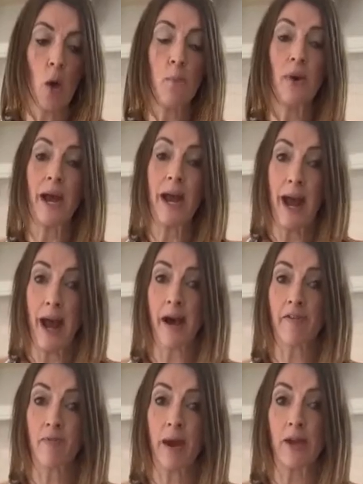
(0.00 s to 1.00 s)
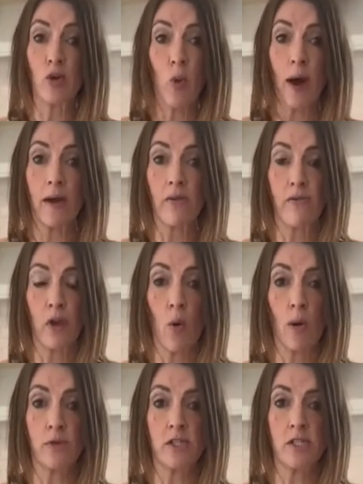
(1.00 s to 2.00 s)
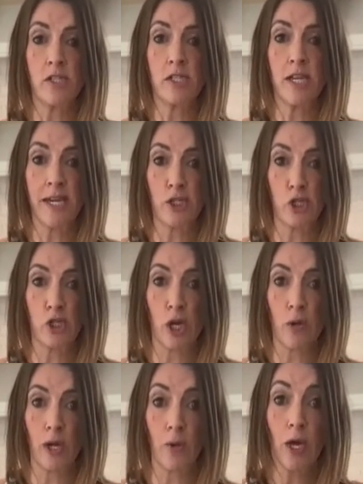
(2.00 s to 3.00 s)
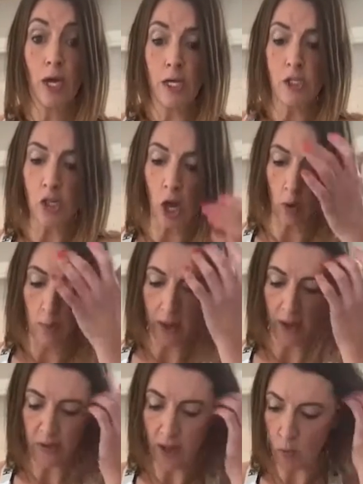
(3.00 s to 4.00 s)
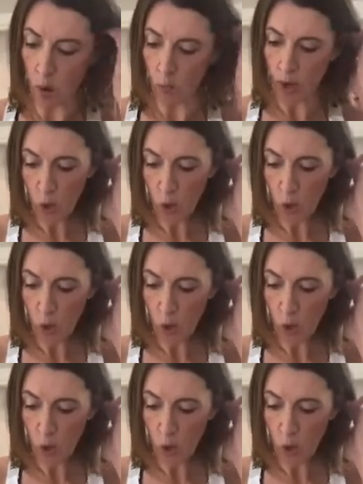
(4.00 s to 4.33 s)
but I have made quite a few options today to show you. So I think what we